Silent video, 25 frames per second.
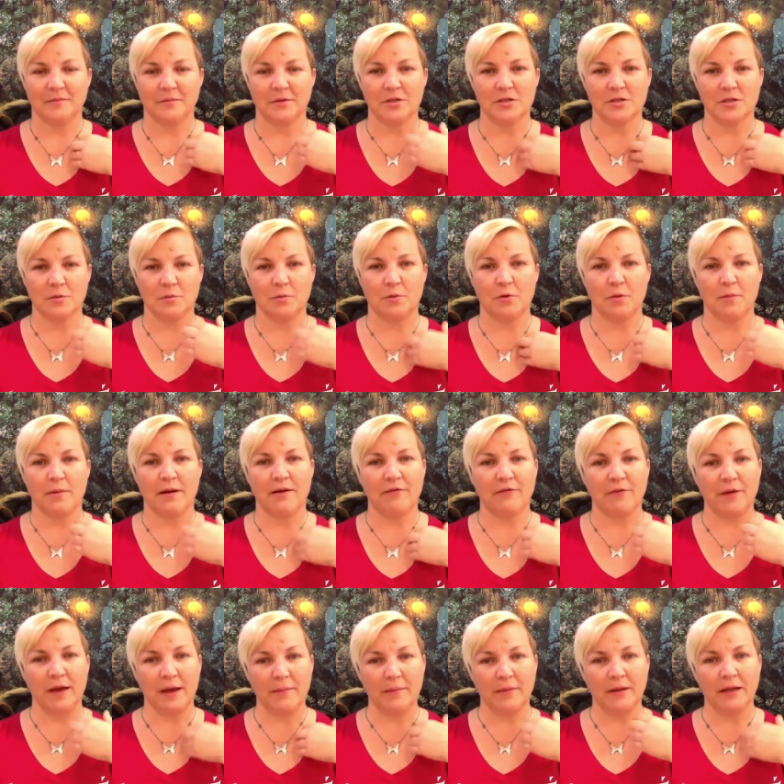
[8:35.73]
to support my
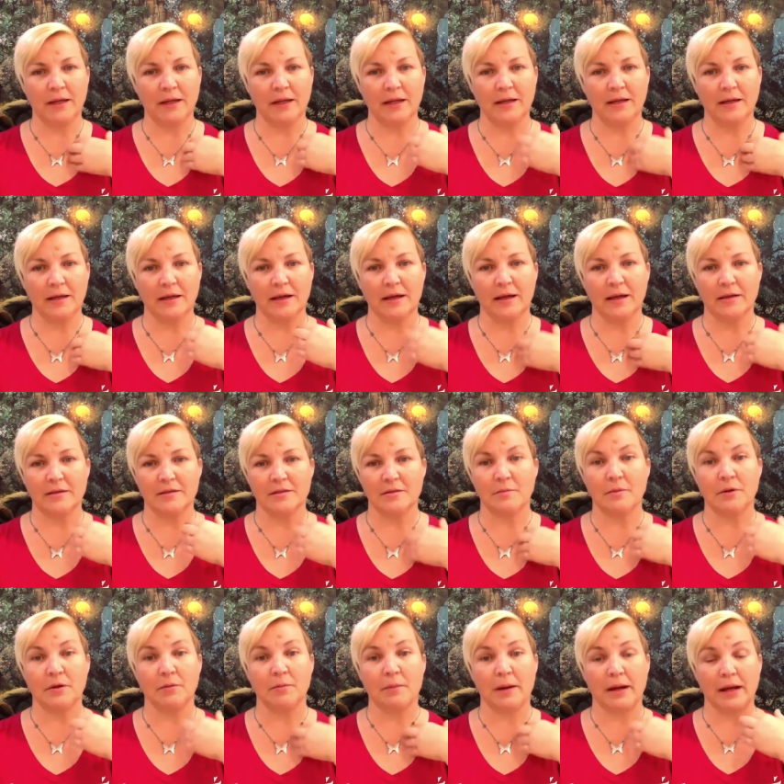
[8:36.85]
family, to
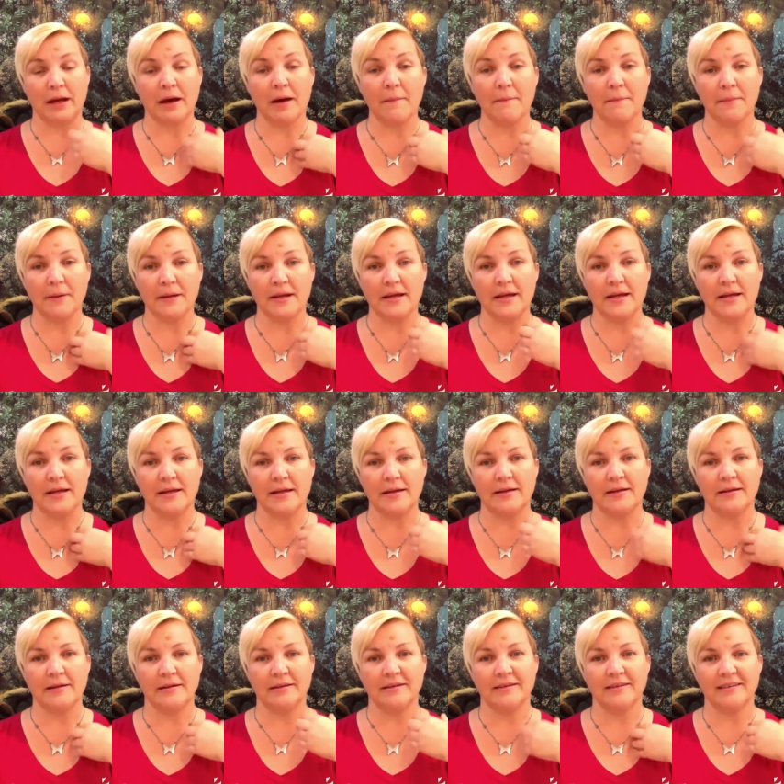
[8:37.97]
build my company,